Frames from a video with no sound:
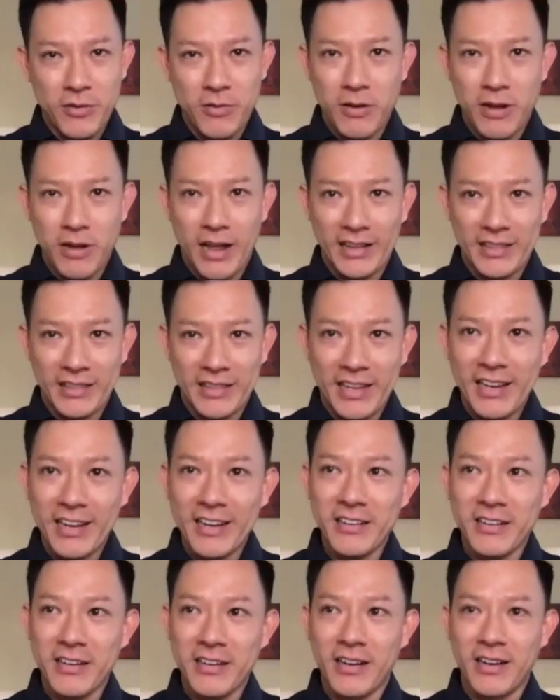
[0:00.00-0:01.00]
so I think
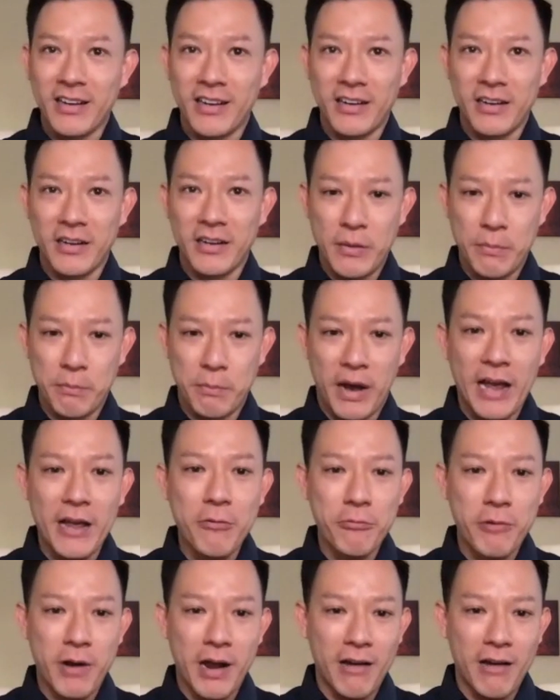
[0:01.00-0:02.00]
uh, my
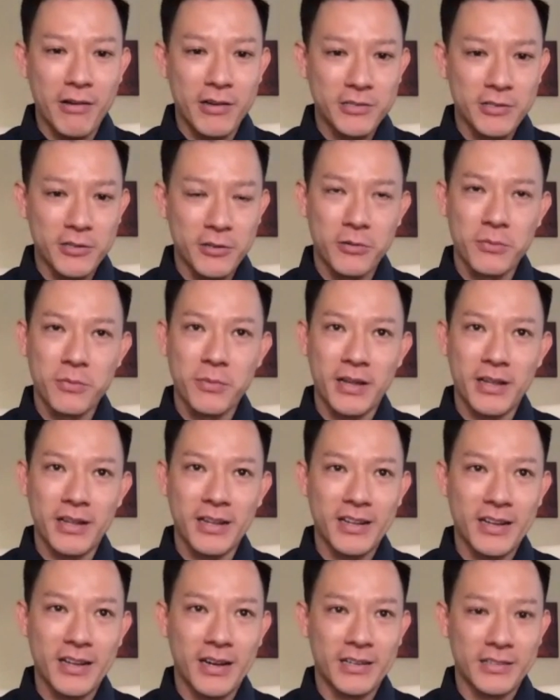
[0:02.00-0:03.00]
route is a little bit
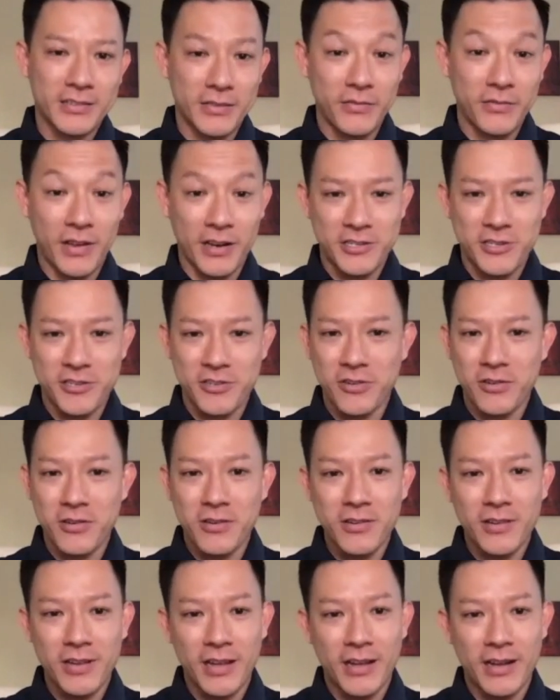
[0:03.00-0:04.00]

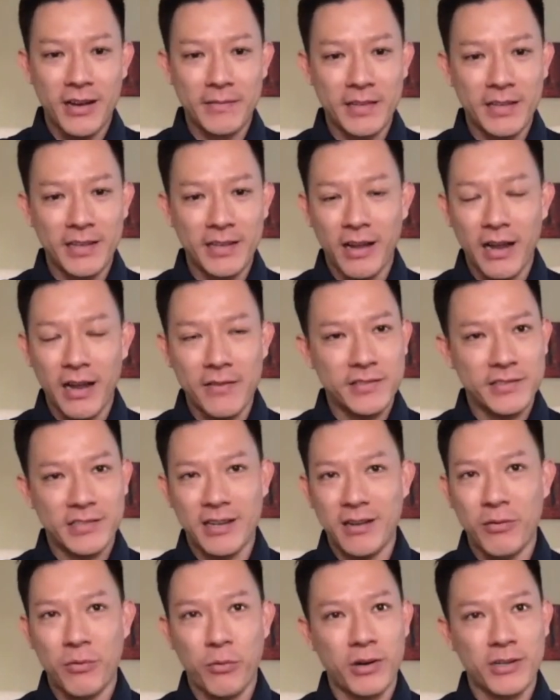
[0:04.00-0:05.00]
unconventional, and I think life kind
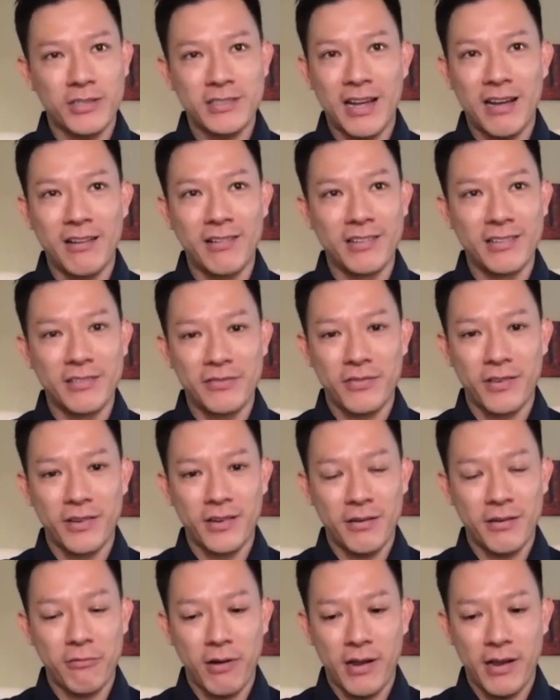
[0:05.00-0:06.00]
of works out in a funny
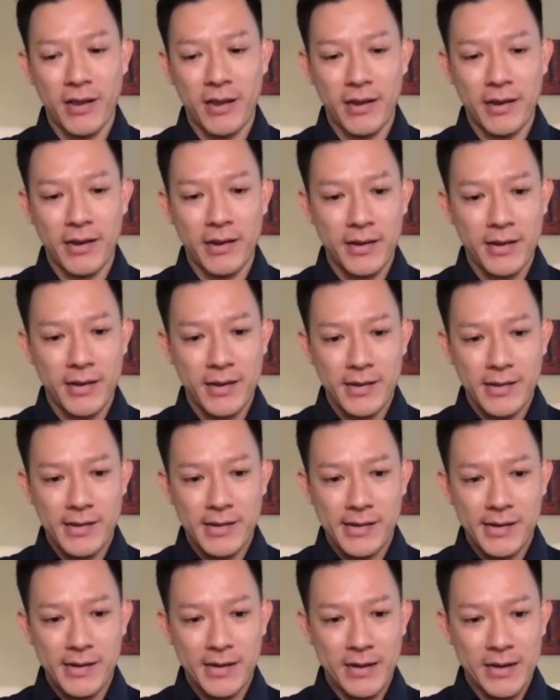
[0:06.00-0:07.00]
way.
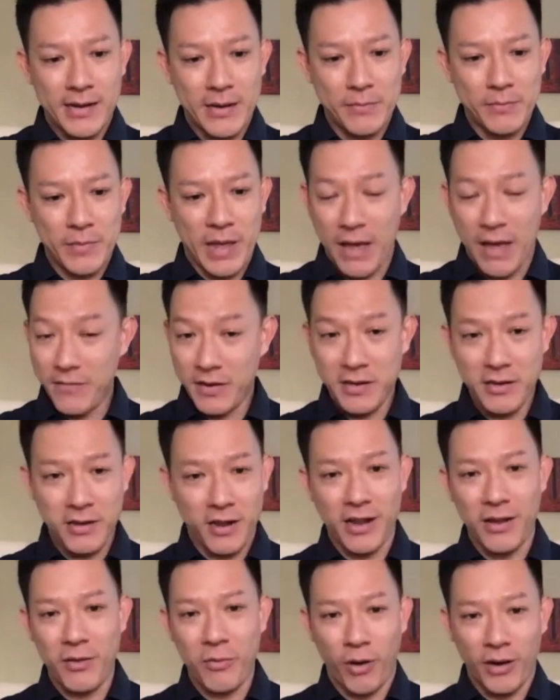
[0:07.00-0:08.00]
Um, having
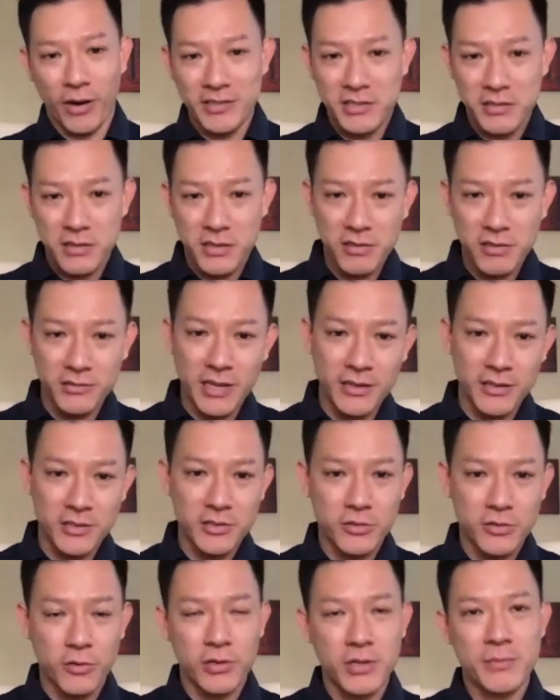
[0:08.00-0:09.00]
not wanted to go dental
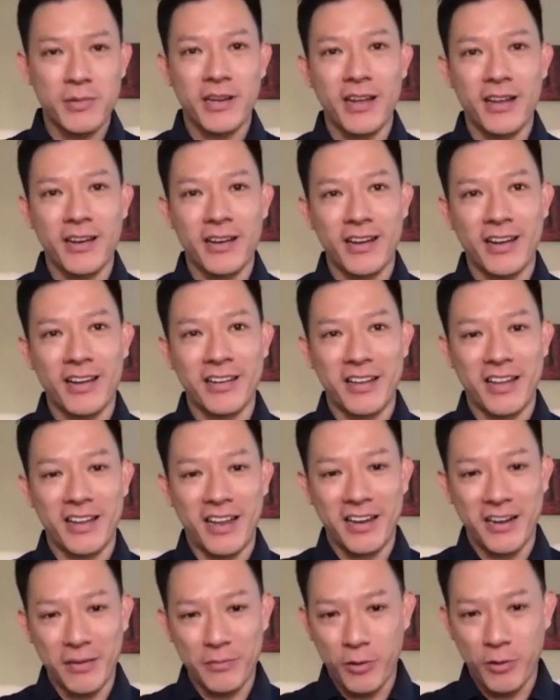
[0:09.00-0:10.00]
school in the beginning, and then
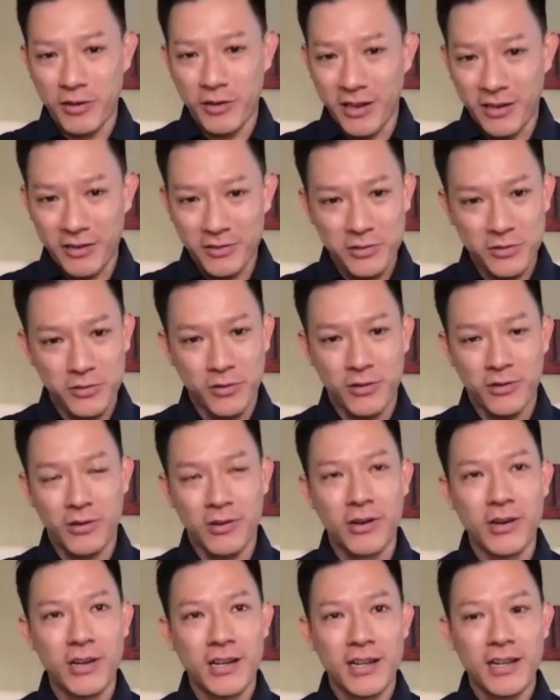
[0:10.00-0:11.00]
ended up going to dental
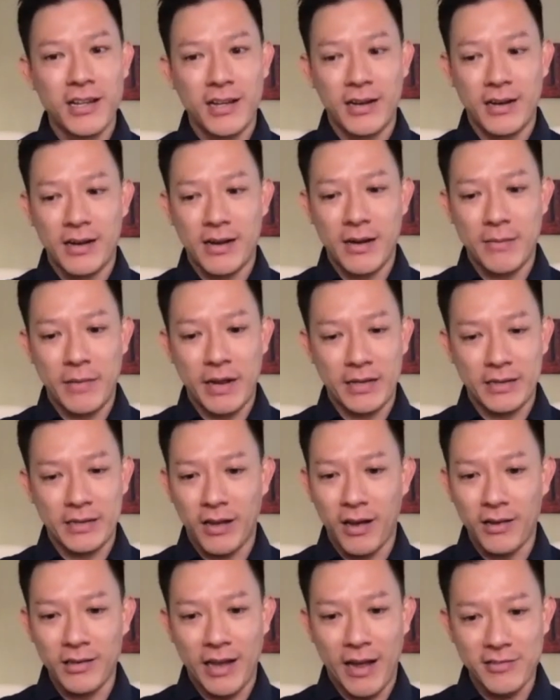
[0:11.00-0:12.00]
school, um, I
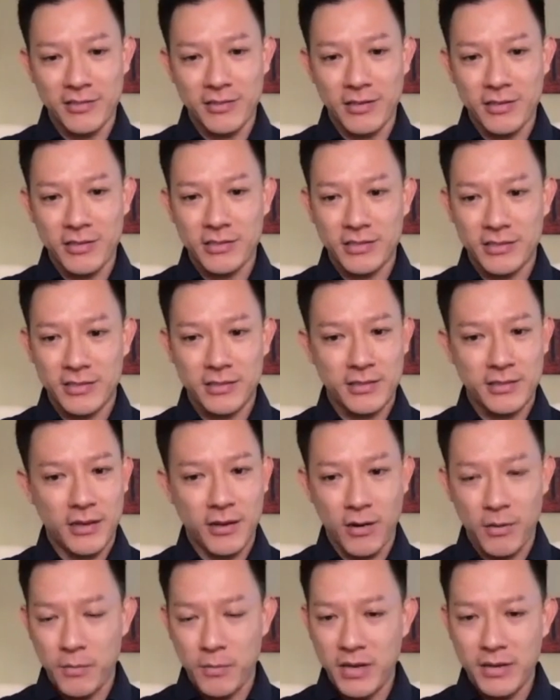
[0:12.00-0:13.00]
thought that I was going to
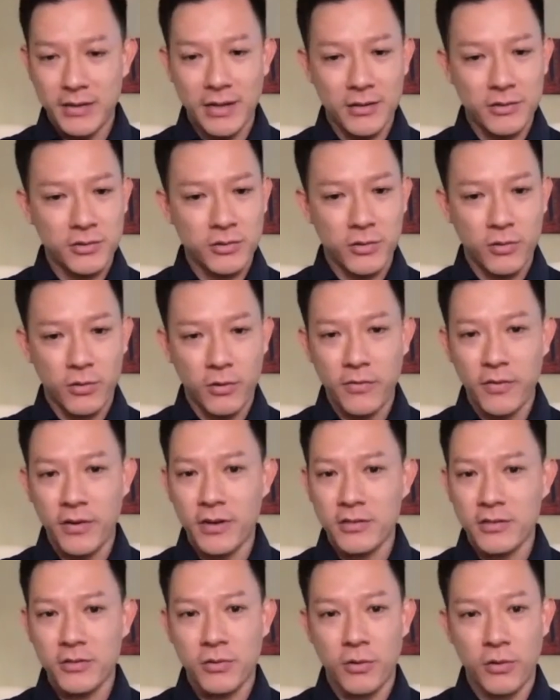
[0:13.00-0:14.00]
go be in dental school, finish
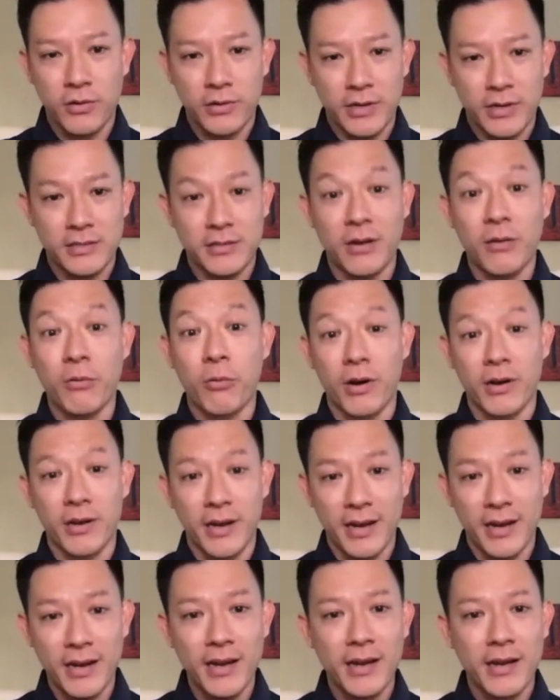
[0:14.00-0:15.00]
school, and then start working.